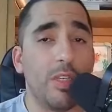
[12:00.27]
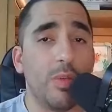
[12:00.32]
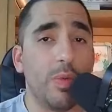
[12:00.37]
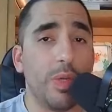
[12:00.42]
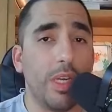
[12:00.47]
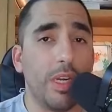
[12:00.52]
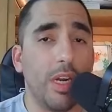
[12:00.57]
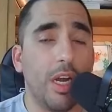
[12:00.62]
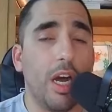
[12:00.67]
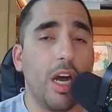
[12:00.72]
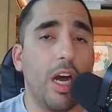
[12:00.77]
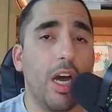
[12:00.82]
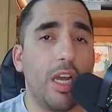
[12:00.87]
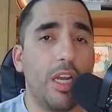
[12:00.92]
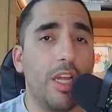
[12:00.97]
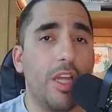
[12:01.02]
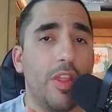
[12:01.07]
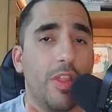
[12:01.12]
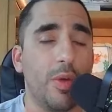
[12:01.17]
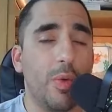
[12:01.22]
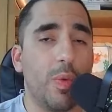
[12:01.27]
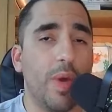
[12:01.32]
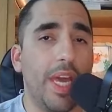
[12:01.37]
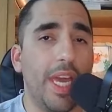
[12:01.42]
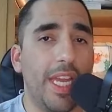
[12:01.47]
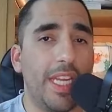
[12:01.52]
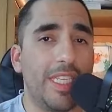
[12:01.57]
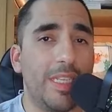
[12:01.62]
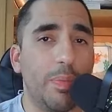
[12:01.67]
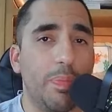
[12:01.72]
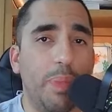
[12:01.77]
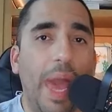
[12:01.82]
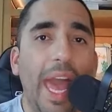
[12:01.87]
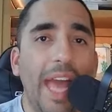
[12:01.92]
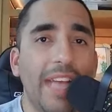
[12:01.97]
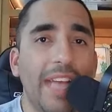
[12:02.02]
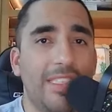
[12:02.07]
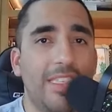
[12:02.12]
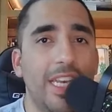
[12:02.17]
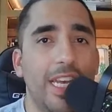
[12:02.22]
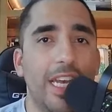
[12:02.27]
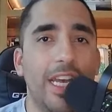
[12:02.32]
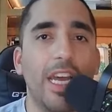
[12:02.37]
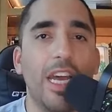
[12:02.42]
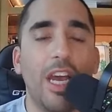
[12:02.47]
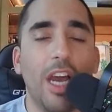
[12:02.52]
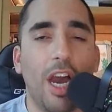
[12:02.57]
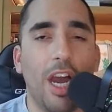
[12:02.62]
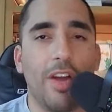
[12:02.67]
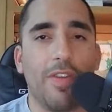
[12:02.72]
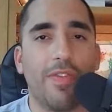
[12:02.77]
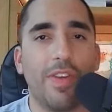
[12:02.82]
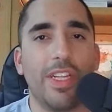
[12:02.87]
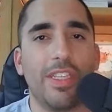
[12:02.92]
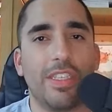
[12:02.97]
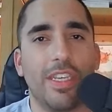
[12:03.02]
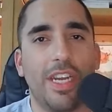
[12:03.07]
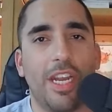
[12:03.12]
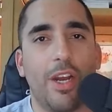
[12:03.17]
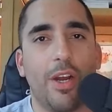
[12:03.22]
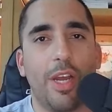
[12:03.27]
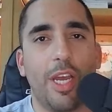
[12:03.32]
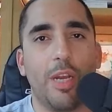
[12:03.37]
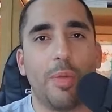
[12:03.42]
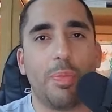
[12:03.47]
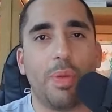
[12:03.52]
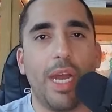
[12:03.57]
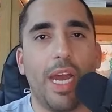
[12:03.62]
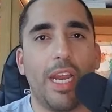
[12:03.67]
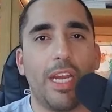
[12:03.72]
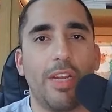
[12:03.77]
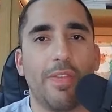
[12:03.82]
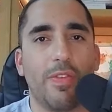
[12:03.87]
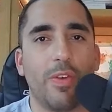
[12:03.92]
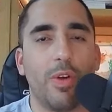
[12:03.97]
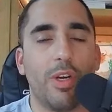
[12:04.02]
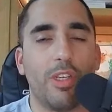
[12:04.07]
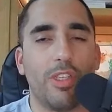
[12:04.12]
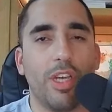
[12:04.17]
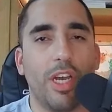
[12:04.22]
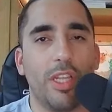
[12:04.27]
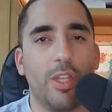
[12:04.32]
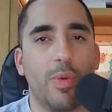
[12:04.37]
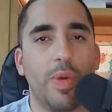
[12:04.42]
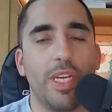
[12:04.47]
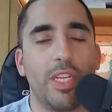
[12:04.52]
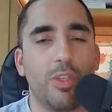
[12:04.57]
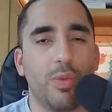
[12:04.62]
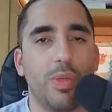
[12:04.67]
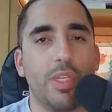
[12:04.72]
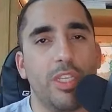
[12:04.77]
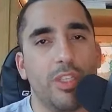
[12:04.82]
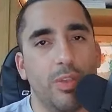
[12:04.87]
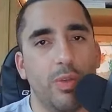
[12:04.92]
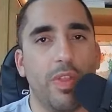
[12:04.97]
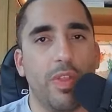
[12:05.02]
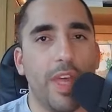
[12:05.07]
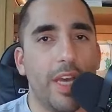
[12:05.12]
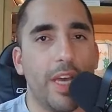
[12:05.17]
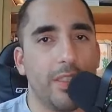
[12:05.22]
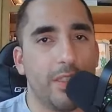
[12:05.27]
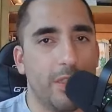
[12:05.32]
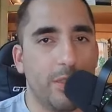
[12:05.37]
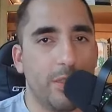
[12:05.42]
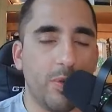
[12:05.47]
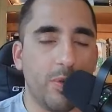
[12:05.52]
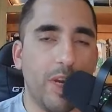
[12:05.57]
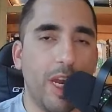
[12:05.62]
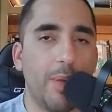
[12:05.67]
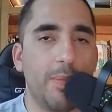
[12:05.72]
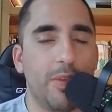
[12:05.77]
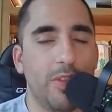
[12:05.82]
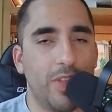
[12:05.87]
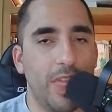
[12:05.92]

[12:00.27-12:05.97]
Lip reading: we are on the way to passing our friends at Arrowhead Pride, and of course, on the way to 22,000 subscribers.